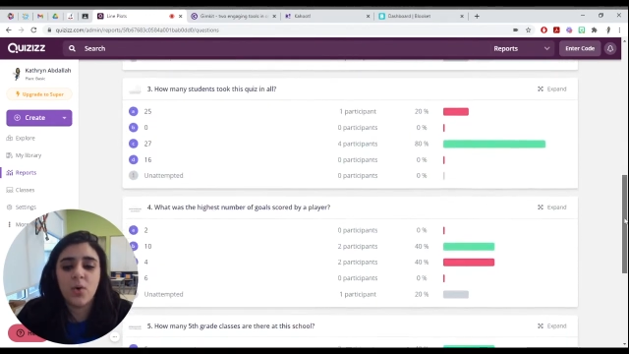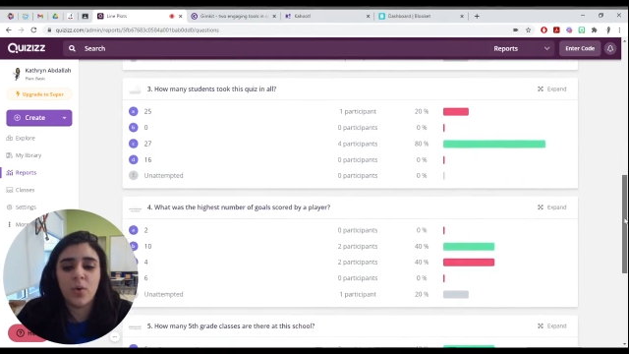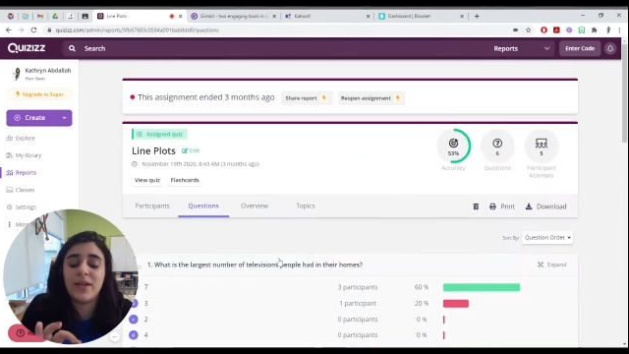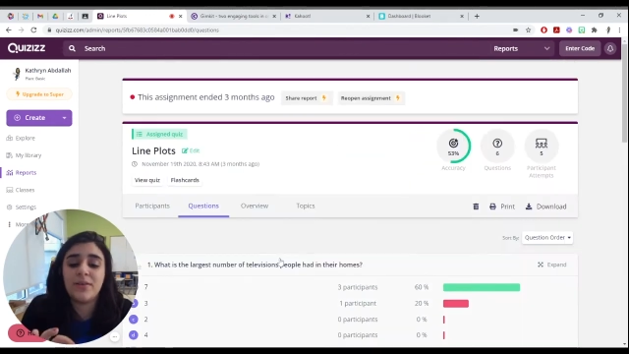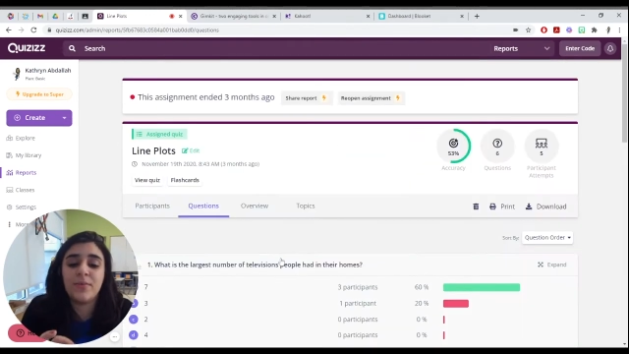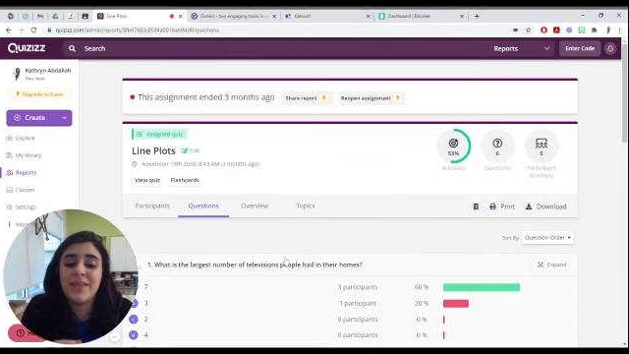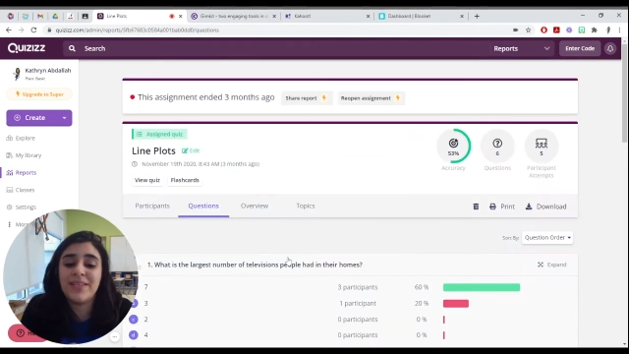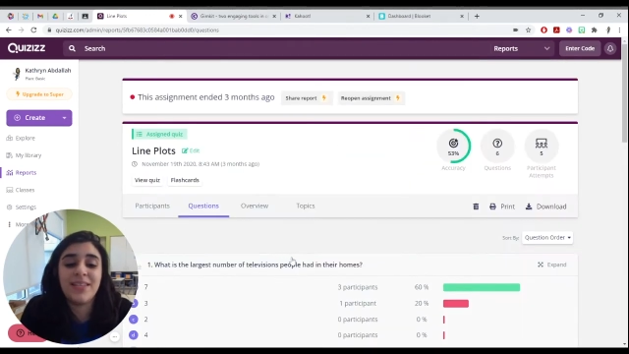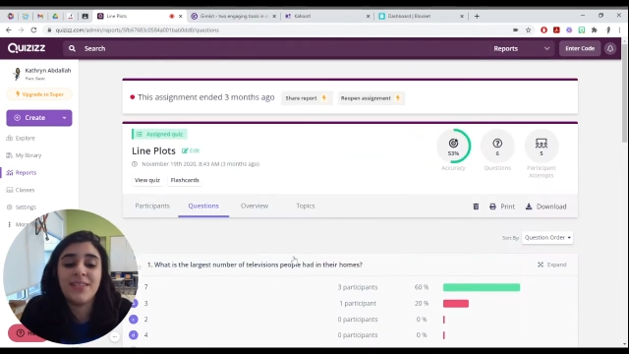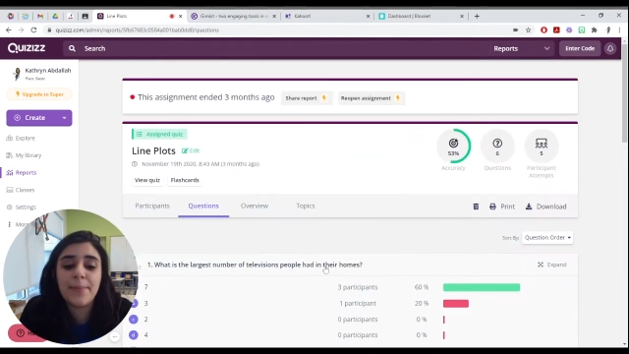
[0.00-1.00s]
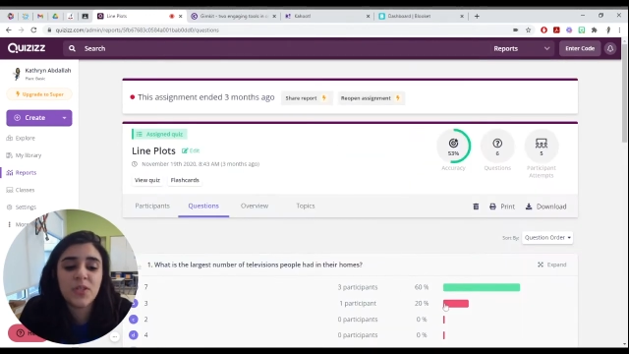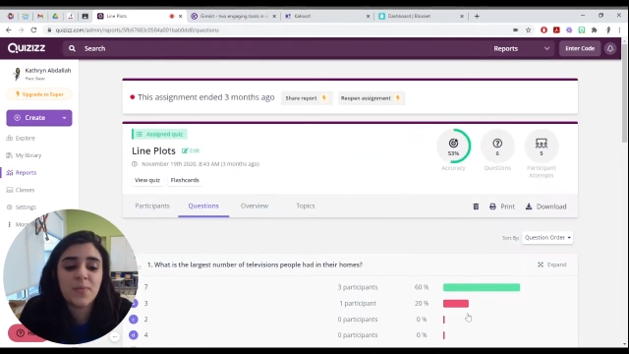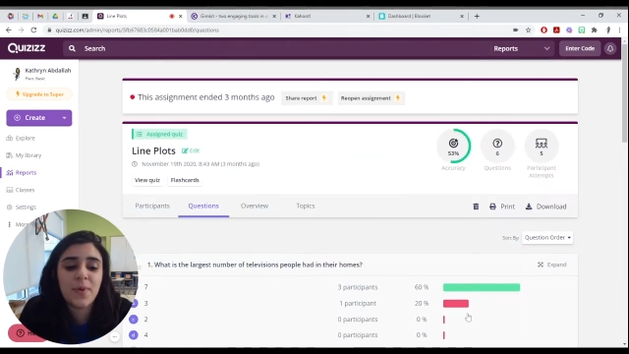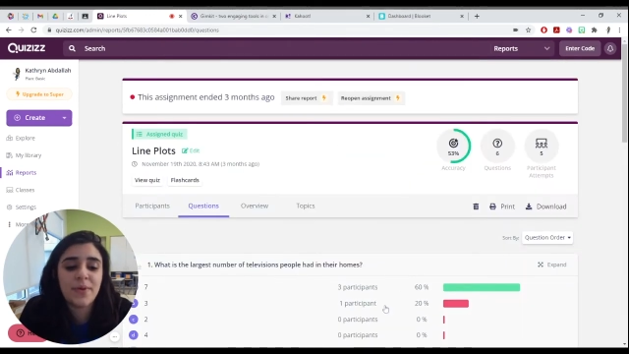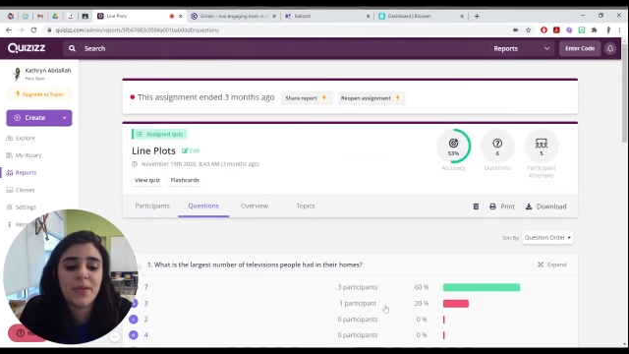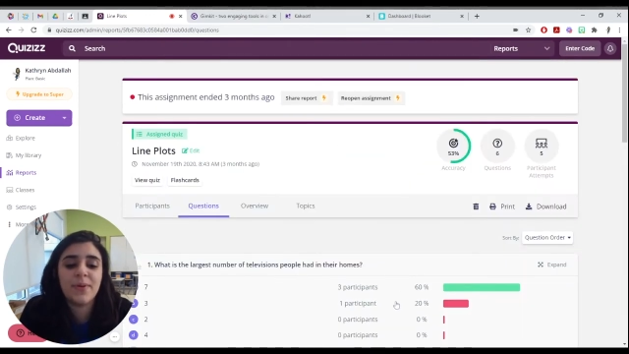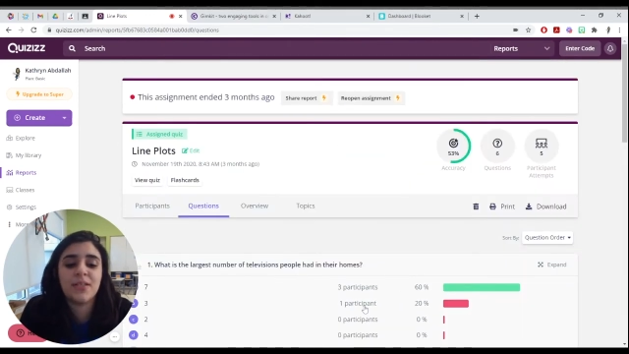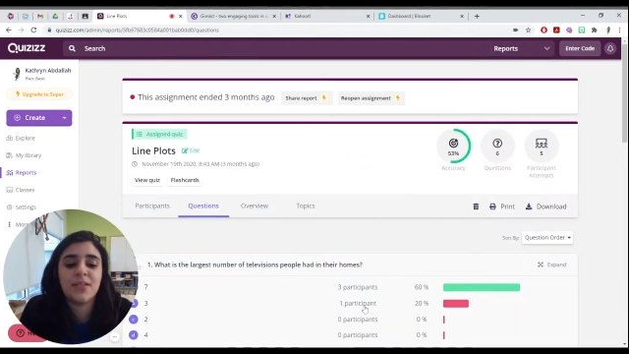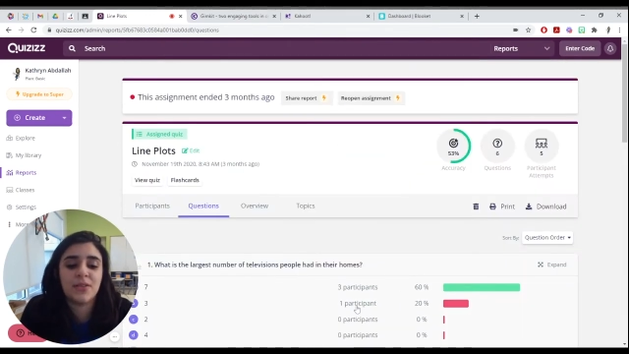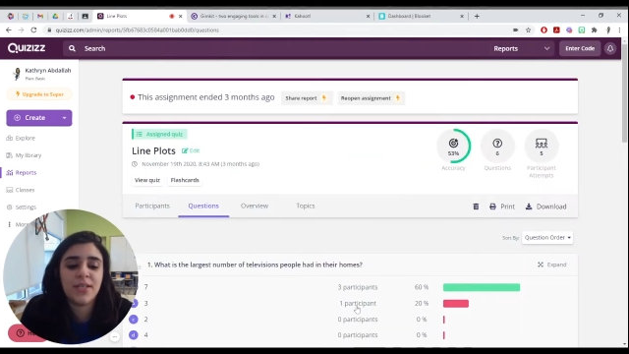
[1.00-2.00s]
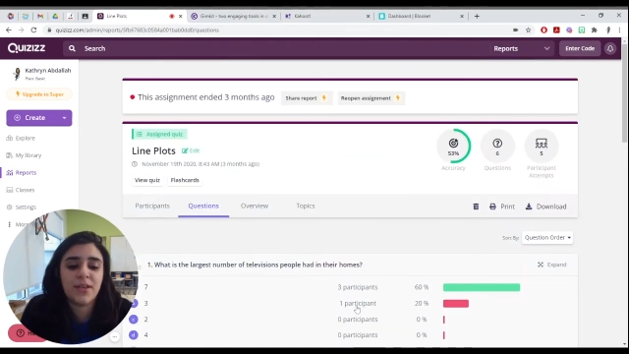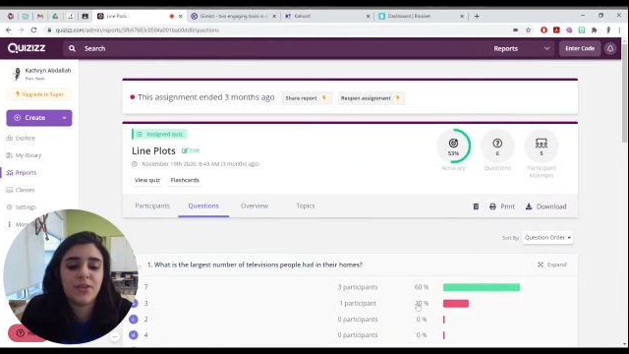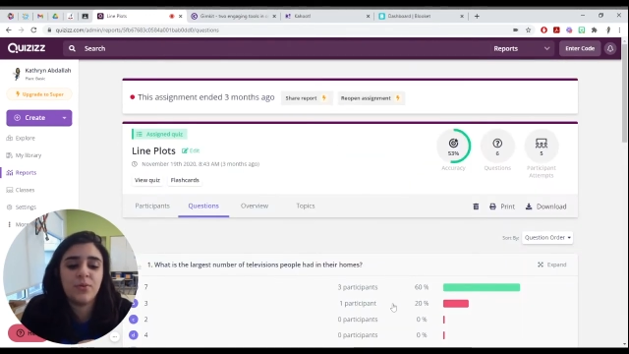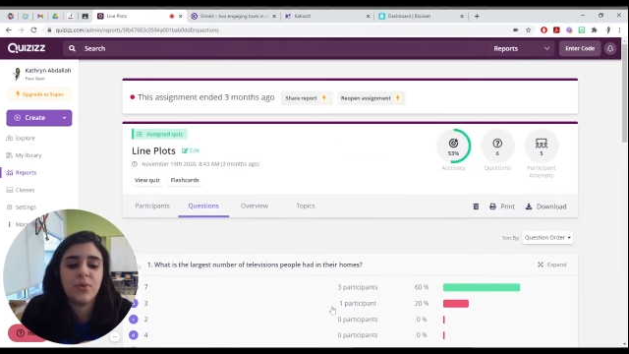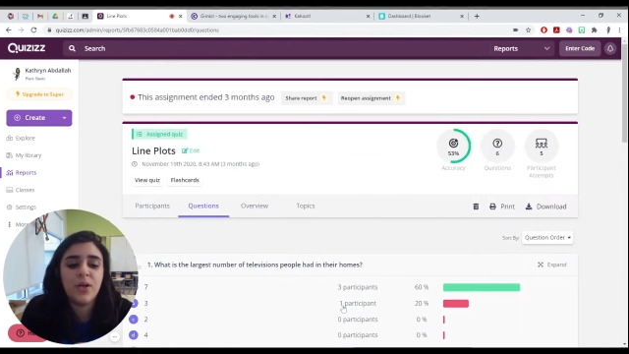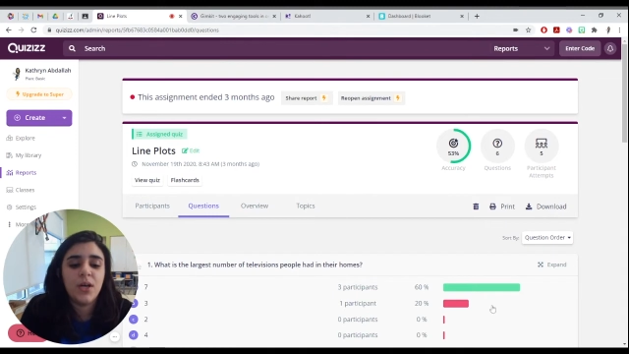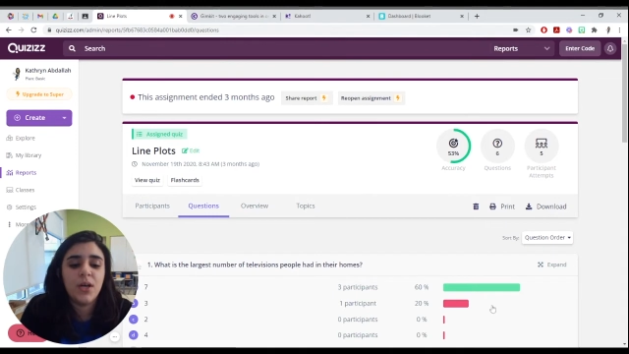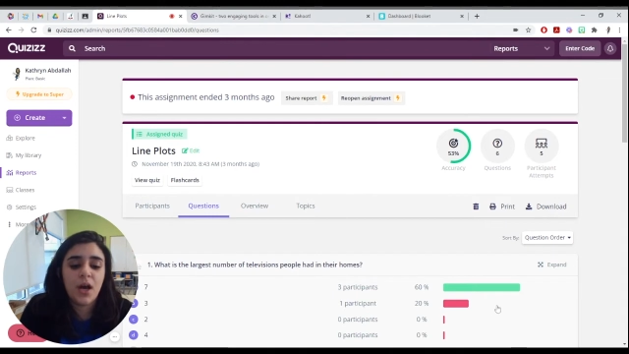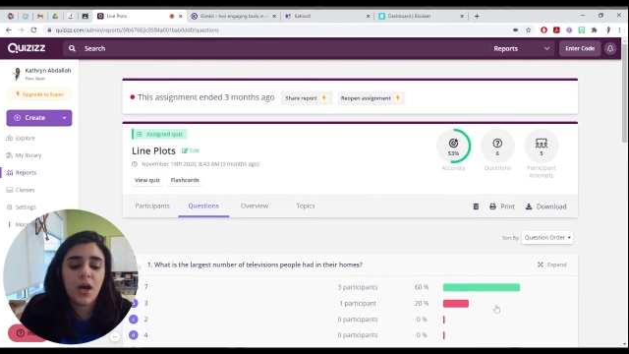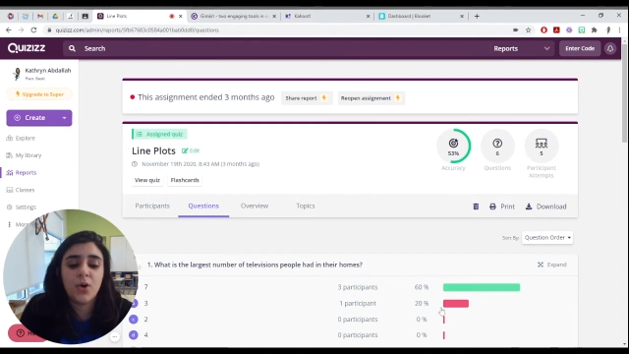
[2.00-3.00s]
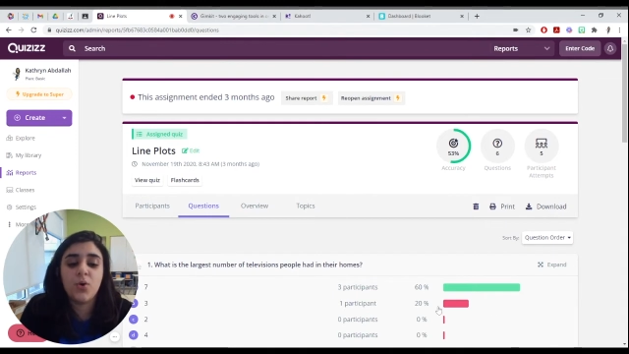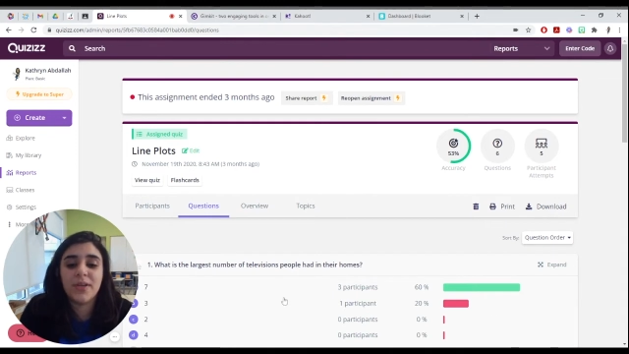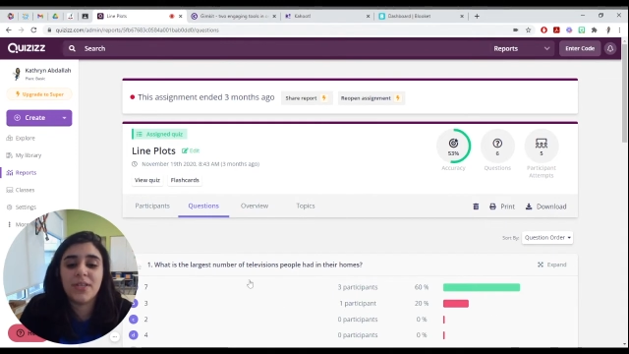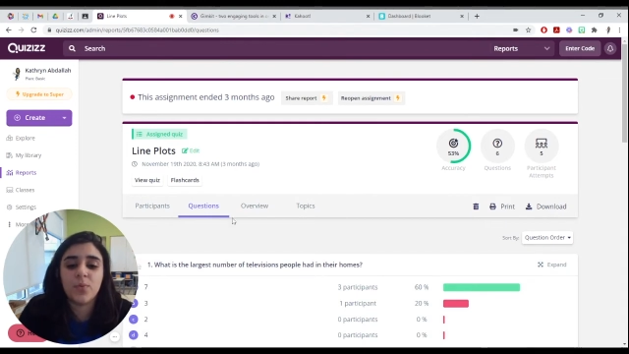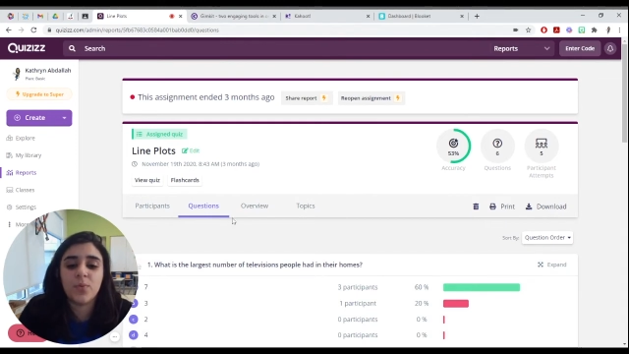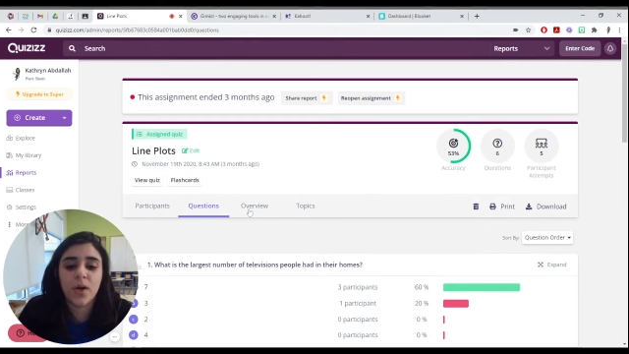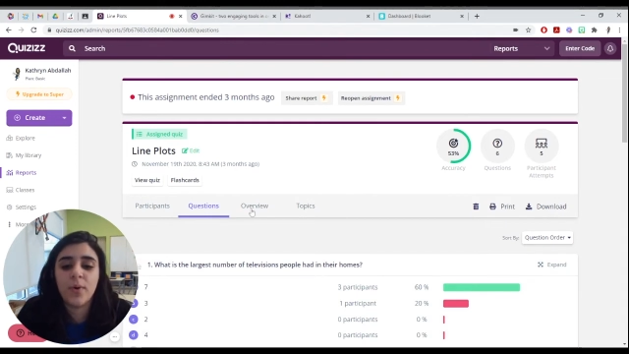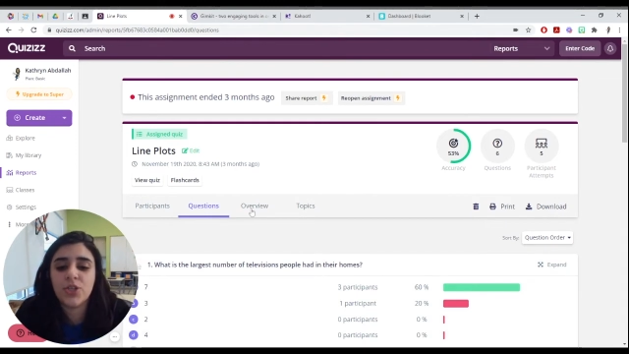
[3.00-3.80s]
what misconceptions might be, because it'll tell you who missed what